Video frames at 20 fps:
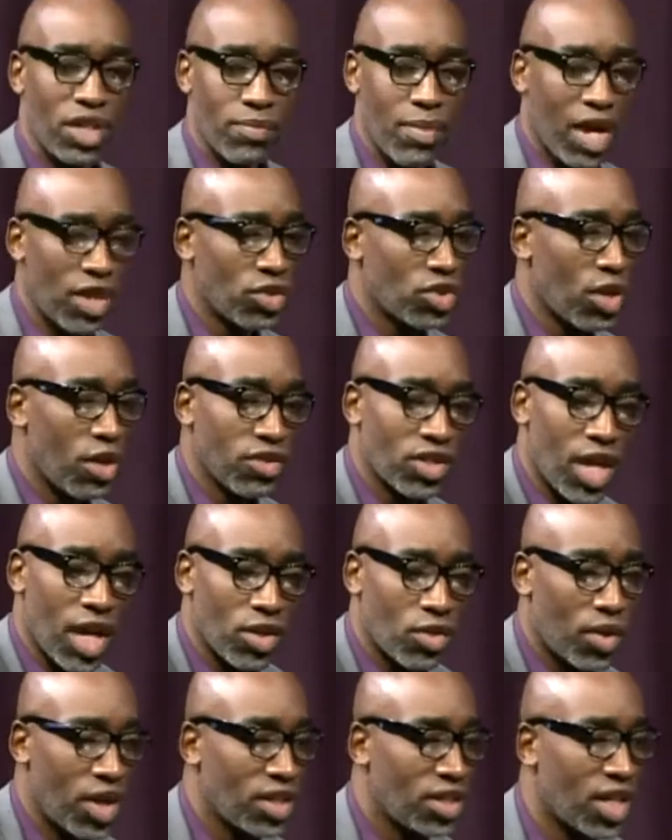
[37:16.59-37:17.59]
Microsoft's got
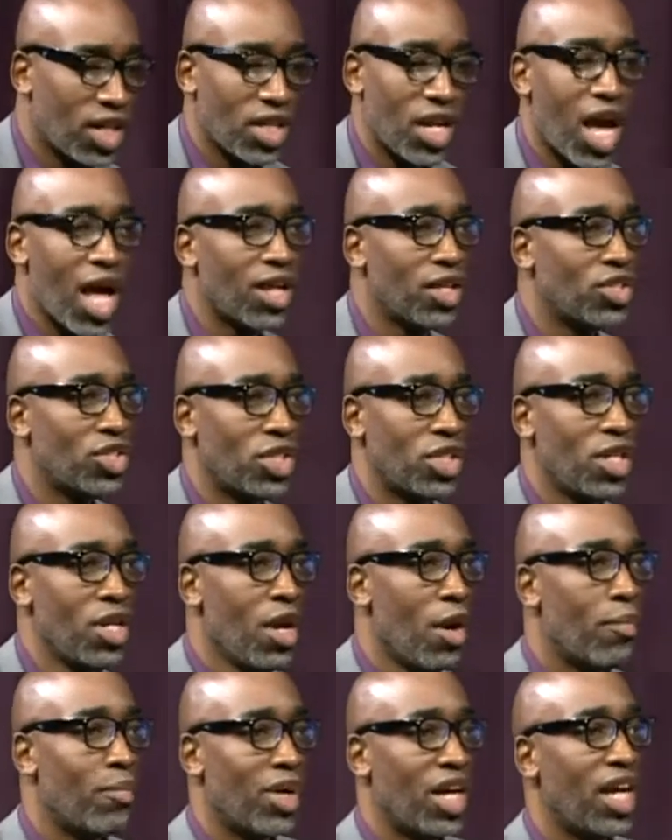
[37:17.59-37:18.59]
great technology,
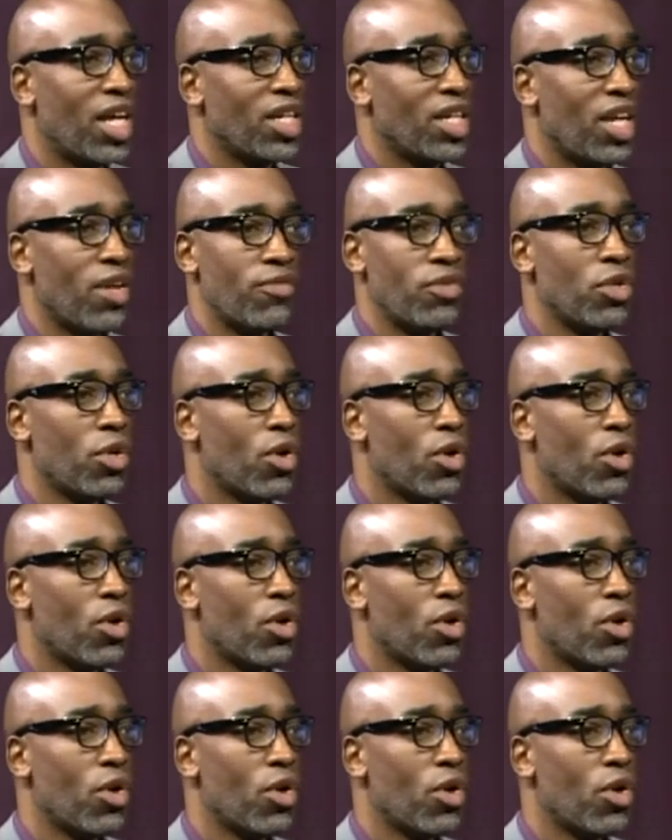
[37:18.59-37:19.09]
but if you don't